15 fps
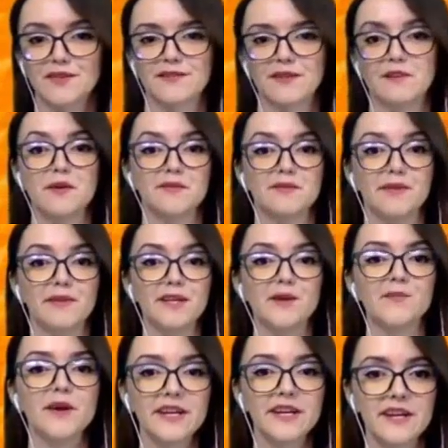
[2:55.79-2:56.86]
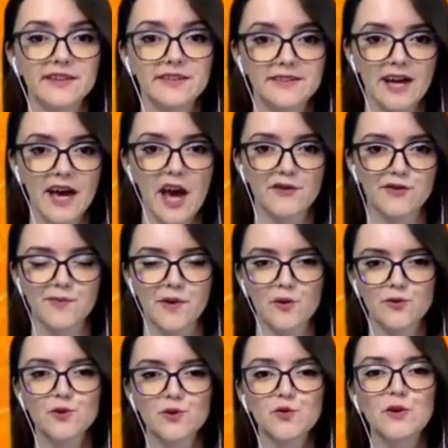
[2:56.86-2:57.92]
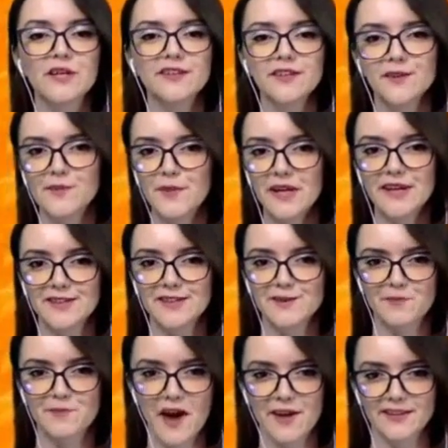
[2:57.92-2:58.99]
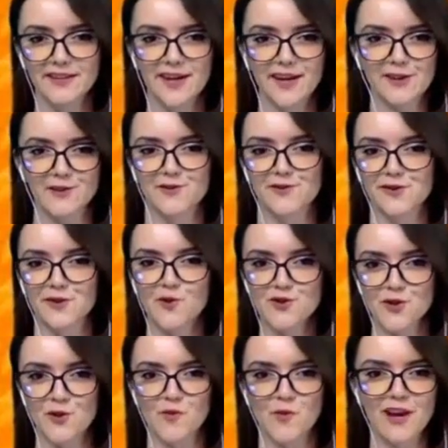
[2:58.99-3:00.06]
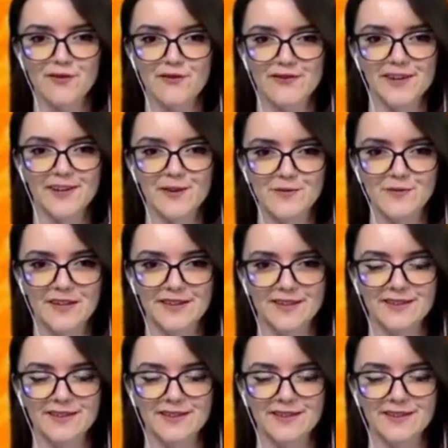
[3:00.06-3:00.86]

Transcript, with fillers: and many Americans have about Sweden being this paradise of social welfare where